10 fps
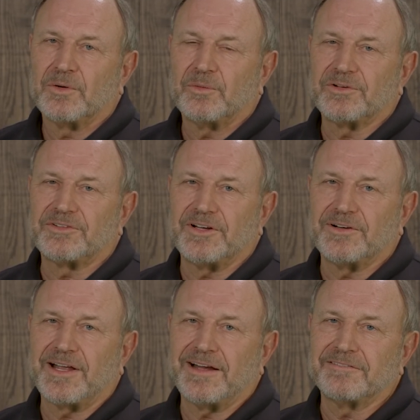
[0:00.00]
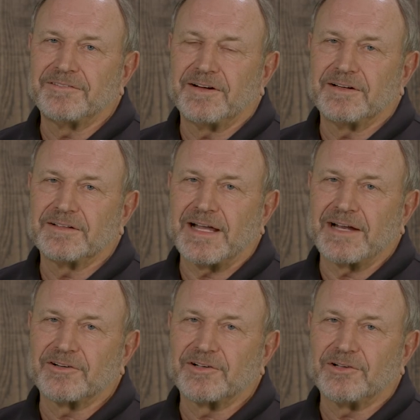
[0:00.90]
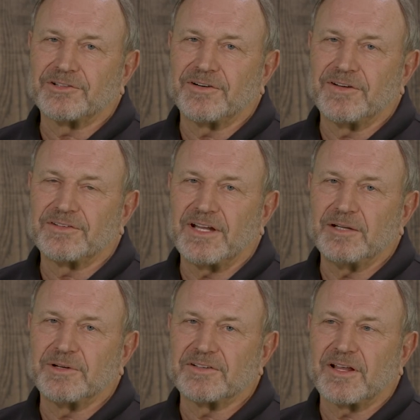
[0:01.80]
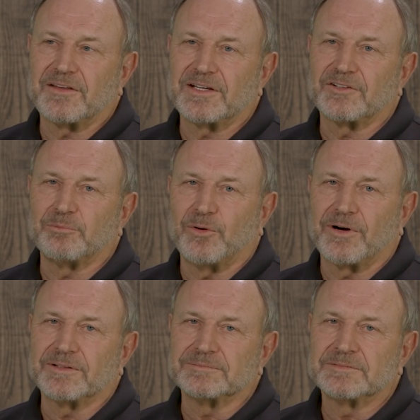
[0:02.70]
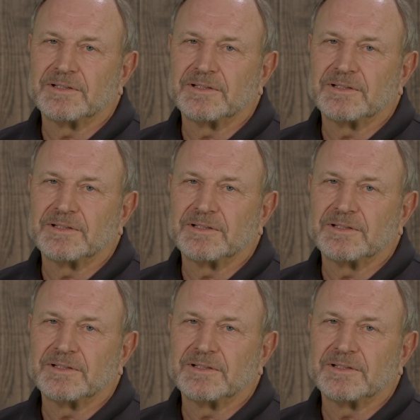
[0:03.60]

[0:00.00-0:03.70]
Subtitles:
will still have agriculture in this state, because I think it's important.